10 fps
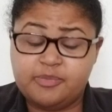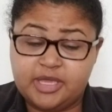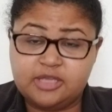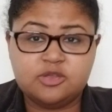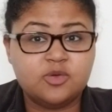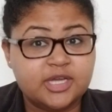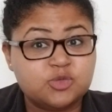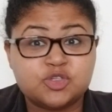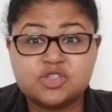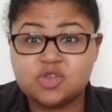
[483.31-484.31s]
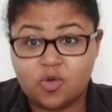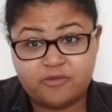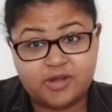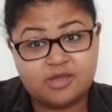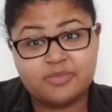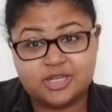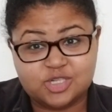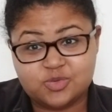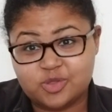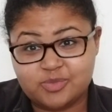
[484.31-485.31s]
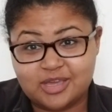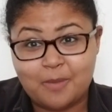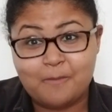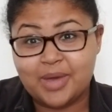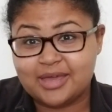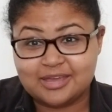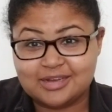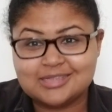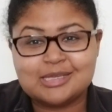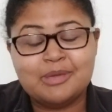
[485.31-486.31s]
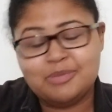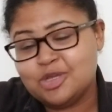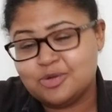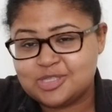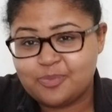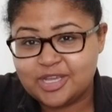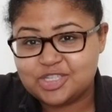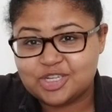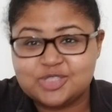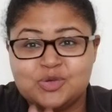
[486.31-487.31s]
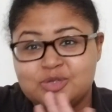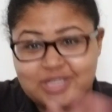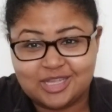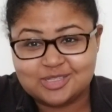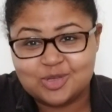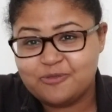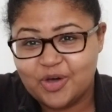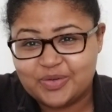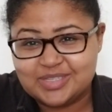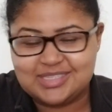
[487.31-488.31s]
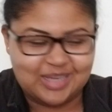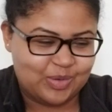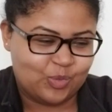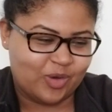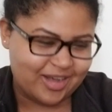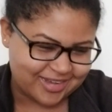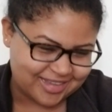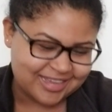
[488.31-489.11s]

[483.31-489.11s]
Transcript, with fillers: pa- you guys were so freaking patient with me. My goodness. And maybe you were so patient cuz you were too focused on work.